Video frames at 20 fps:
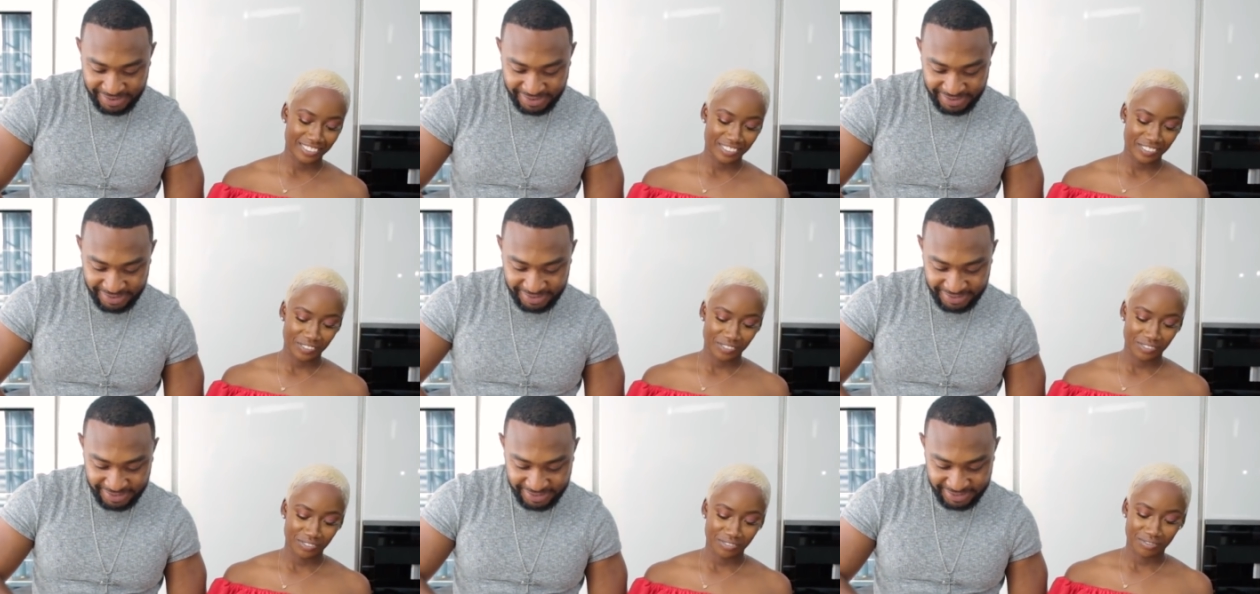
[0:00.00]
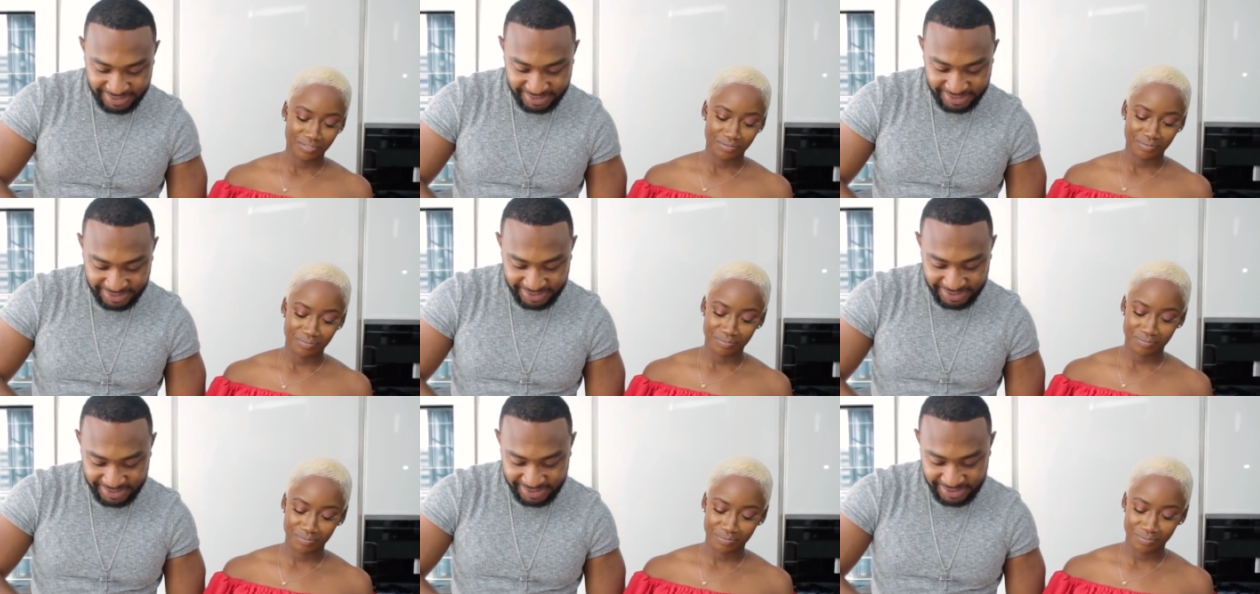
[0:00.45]

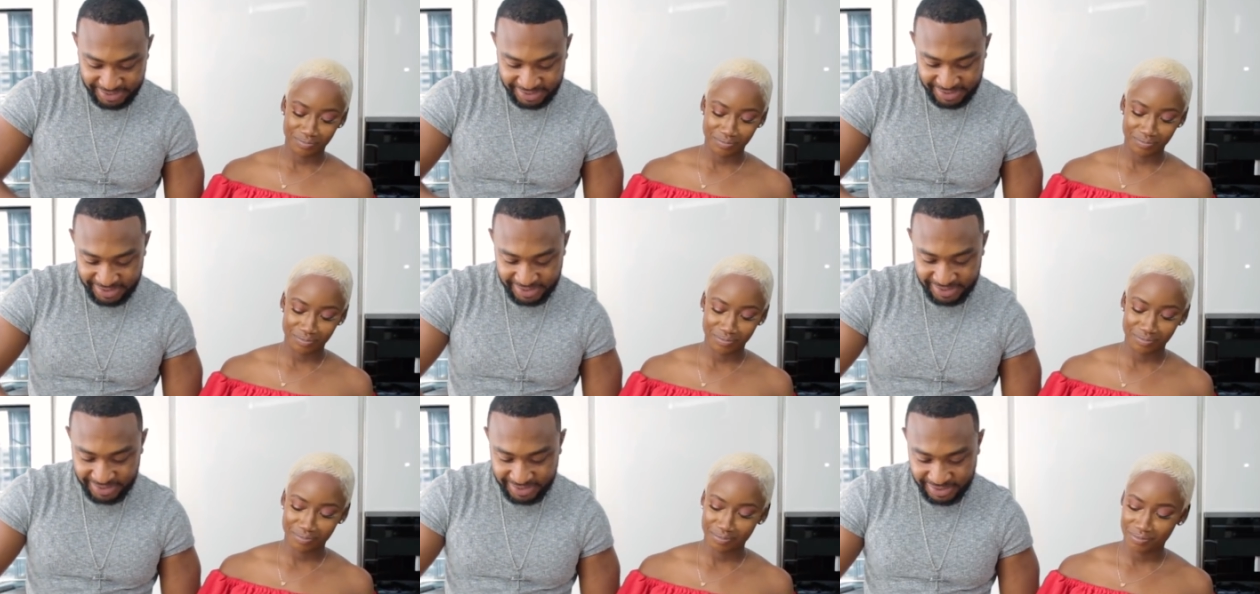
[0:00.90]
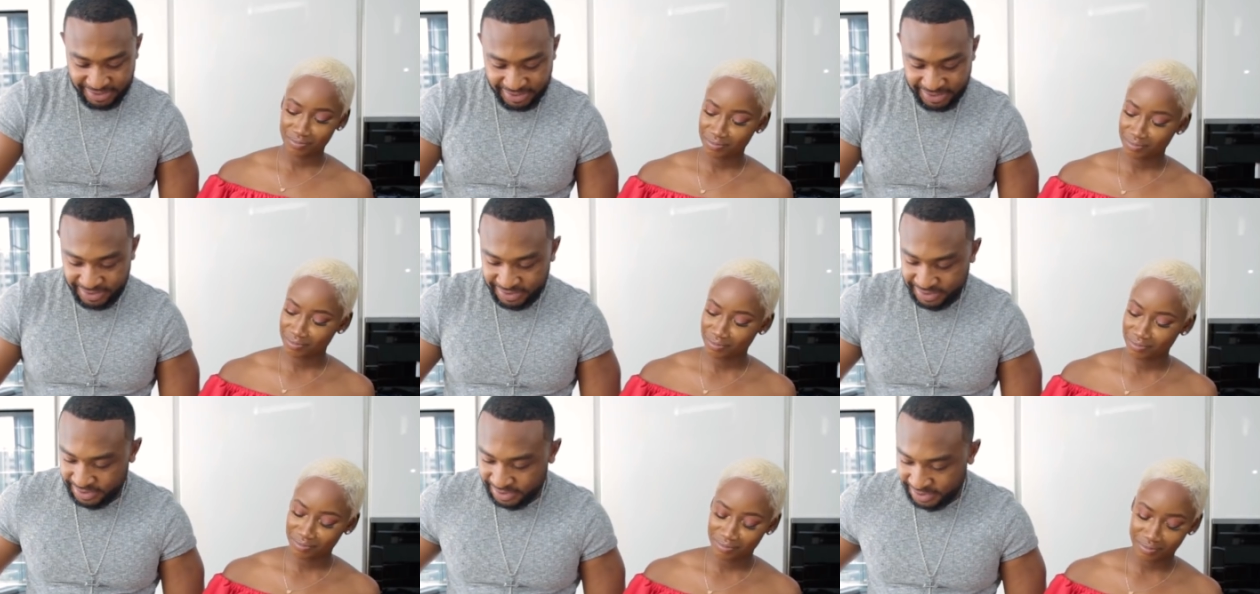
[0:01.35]

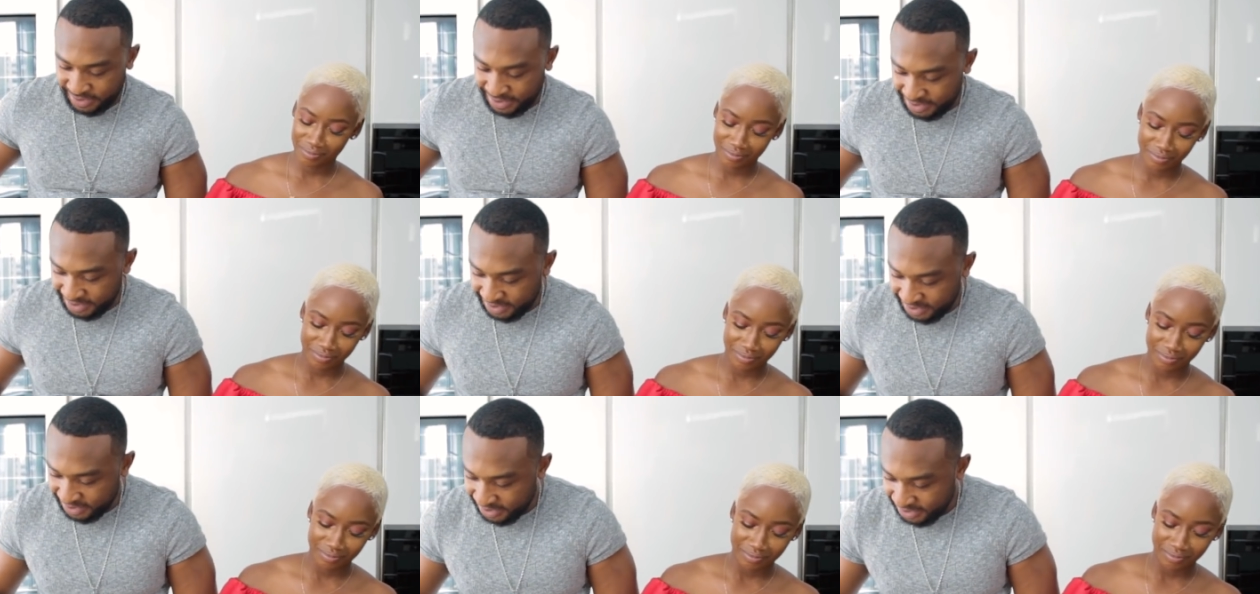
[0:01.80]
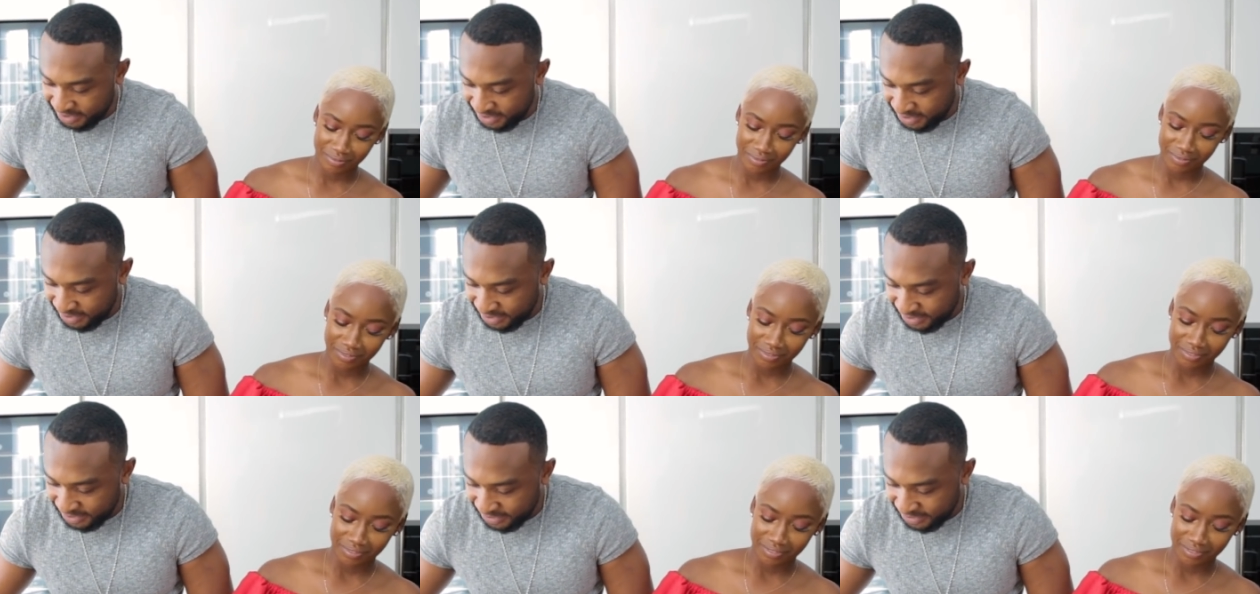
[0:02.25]
[no speech]